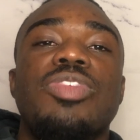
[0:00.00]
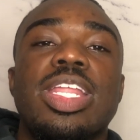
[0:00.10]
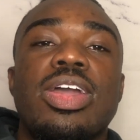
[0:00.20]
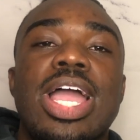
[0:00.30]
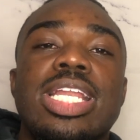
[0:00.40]

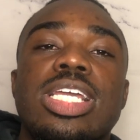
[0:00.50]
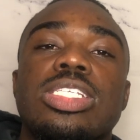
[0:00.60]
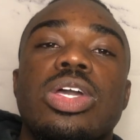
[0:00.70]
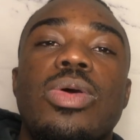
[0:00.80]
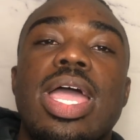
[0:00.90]
video
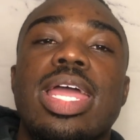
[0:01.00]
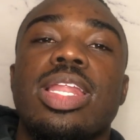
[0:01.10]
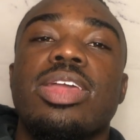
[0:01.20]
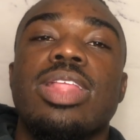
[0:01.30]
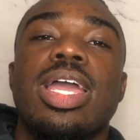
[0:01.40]
ideas, go ahead
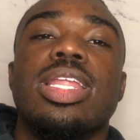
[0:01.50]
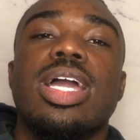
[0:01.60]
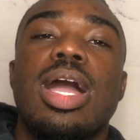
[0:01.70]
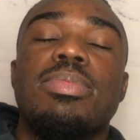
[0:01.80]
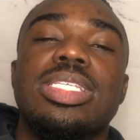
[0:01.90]
and leave that in the
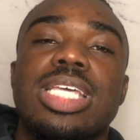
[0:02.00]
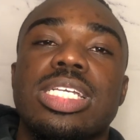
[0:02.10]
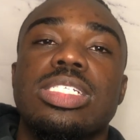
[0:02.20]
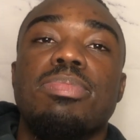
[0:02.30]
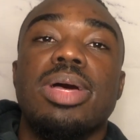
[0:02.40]
comment
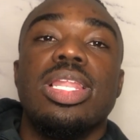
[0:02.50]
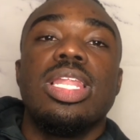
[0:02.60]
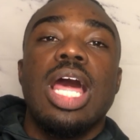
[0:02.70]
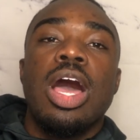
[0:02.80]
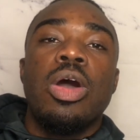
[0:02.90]
section
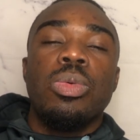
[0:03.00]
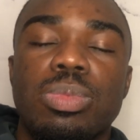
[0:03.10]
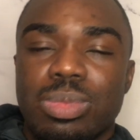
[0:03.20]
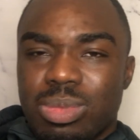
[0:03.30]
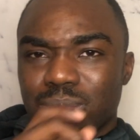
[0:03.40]
below.